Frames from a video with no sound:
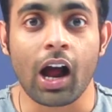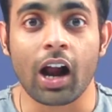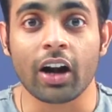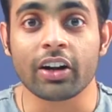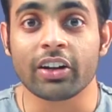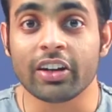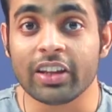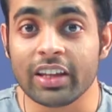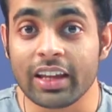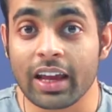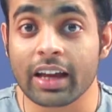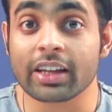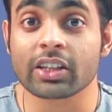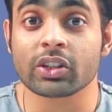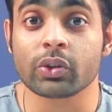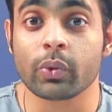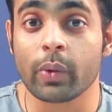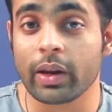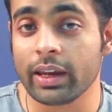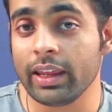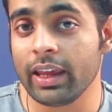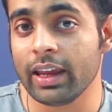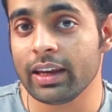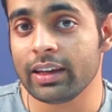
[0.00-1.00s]
RTX
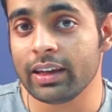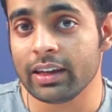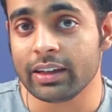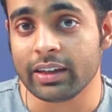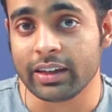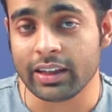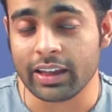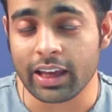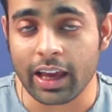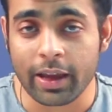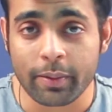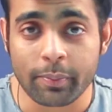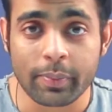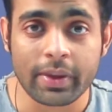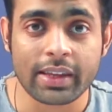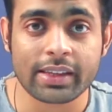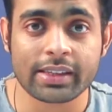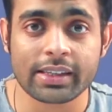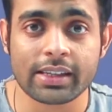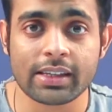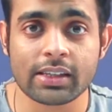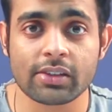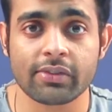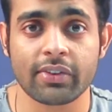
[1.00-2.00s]
2080 Ti
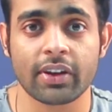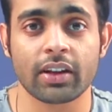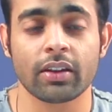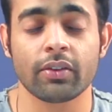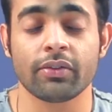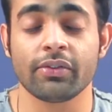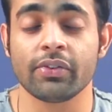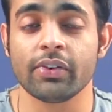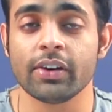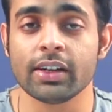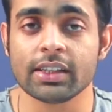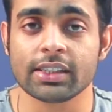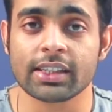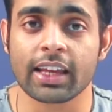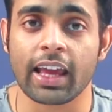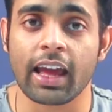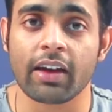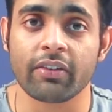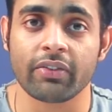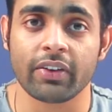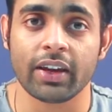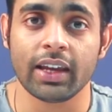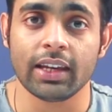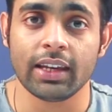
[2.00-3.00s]
PCs. We're the first
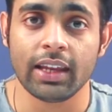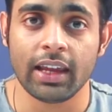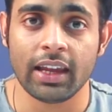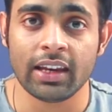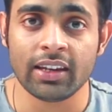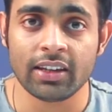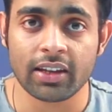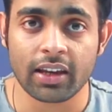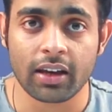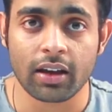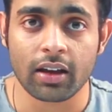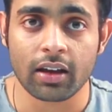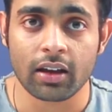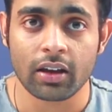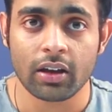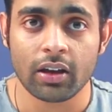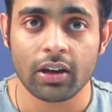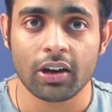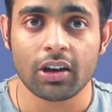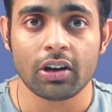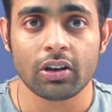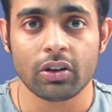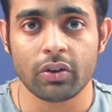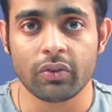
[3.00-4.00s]
cafe in India
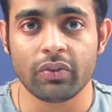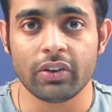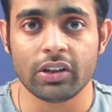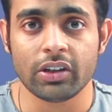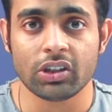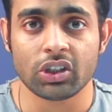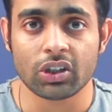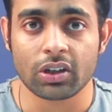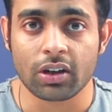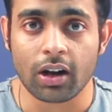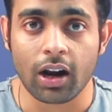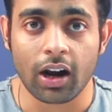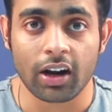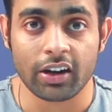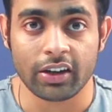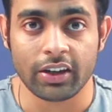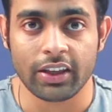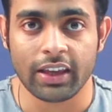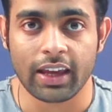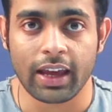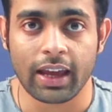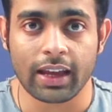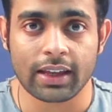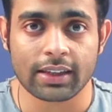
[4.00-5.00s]
to feature
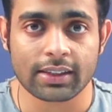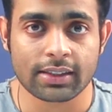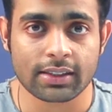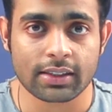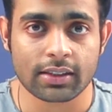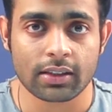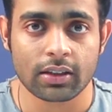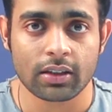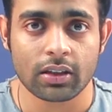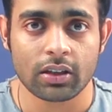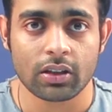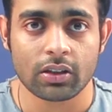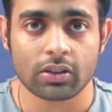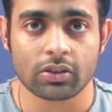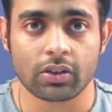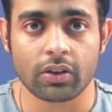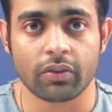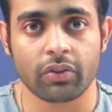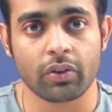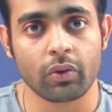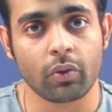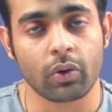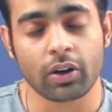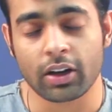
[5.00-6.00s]
RTX. So
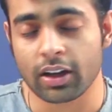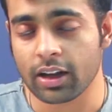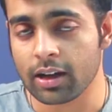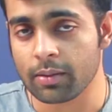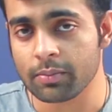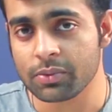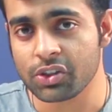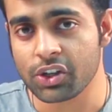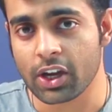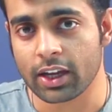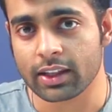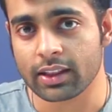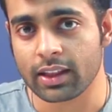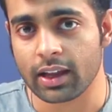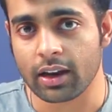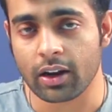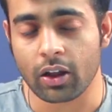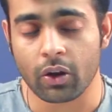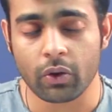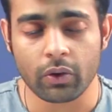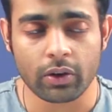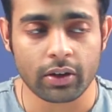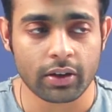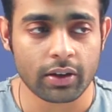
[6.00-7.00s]
if you want to come check that
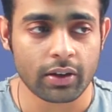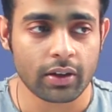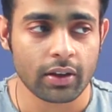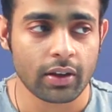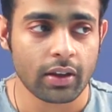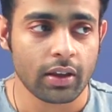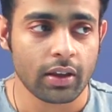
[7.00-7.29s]
out.